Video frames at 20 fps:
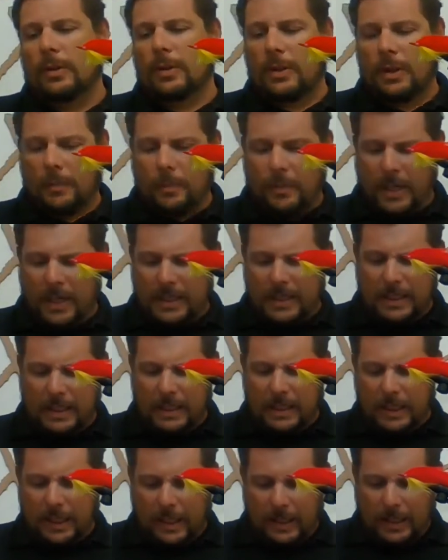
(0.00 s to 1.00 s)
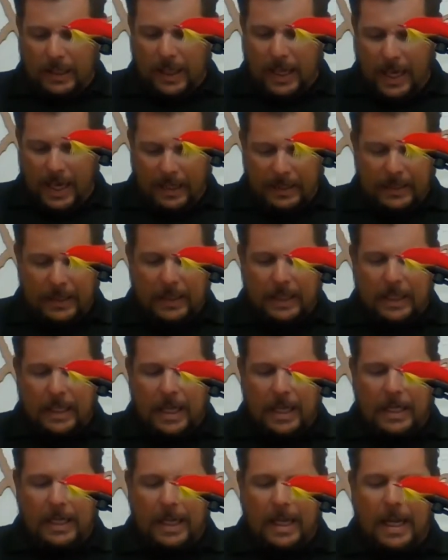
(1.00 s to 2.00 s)
So basically acting
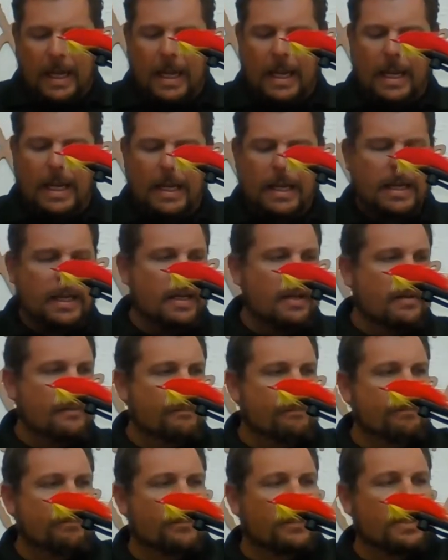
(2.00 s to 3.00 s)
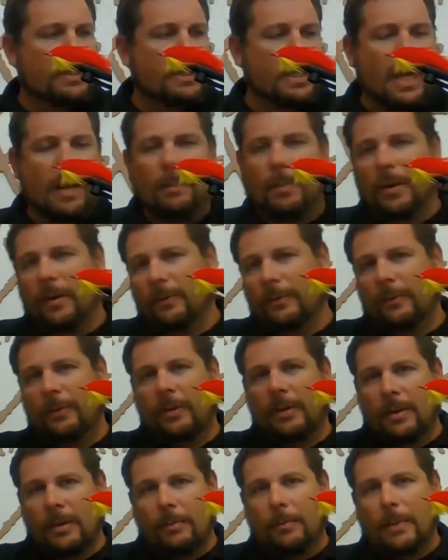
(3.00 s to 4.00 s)
like a type of
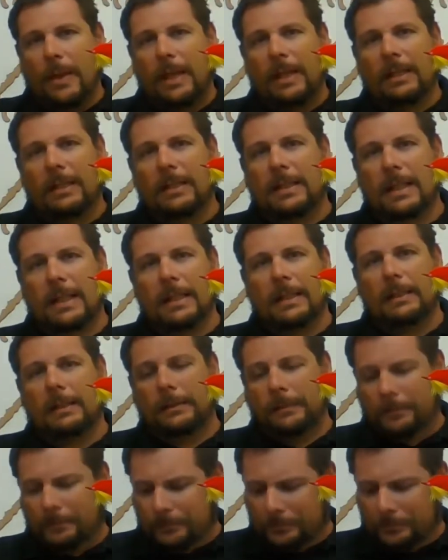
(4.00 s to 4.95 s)
paddle tail.